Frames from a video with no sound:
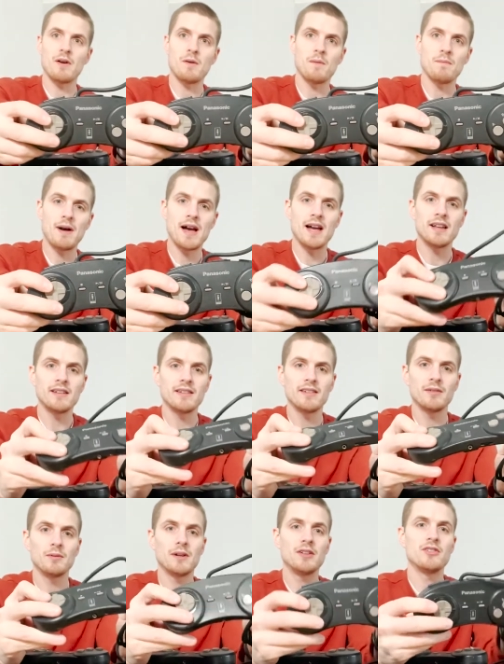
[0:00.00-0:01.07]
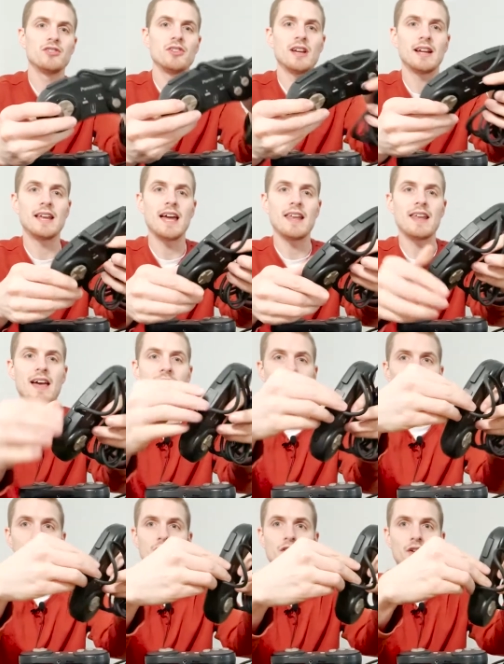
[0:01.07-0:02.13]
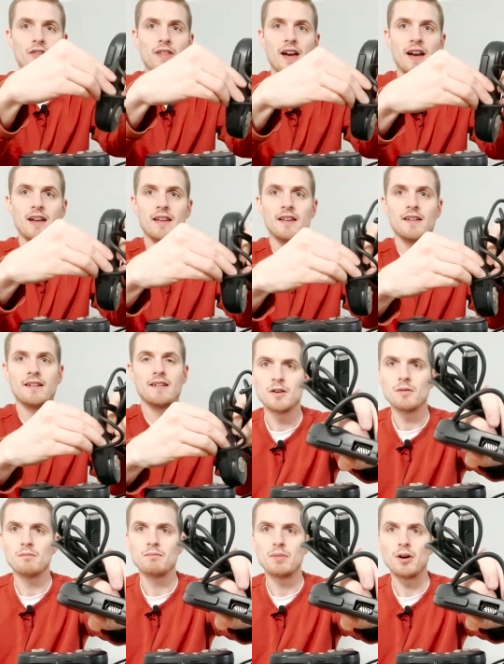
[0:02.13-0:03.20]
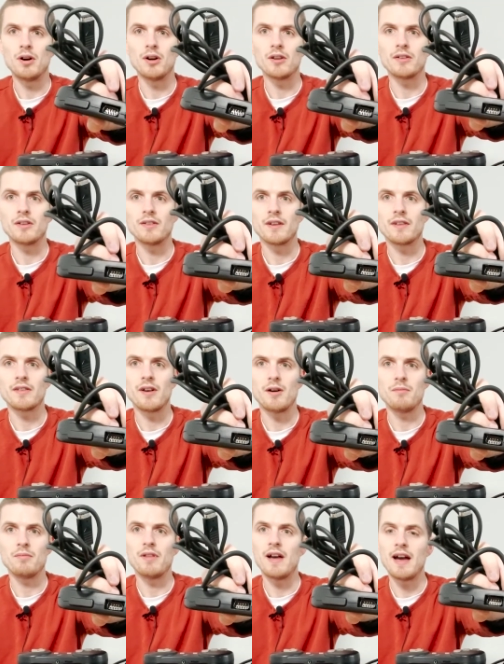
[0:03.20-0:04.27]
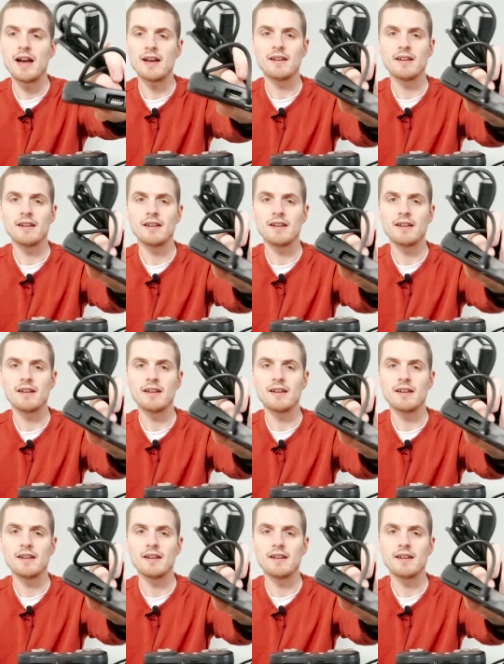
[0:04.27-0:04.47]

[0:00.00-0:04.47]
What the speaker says: pad, which again has another port on the top there.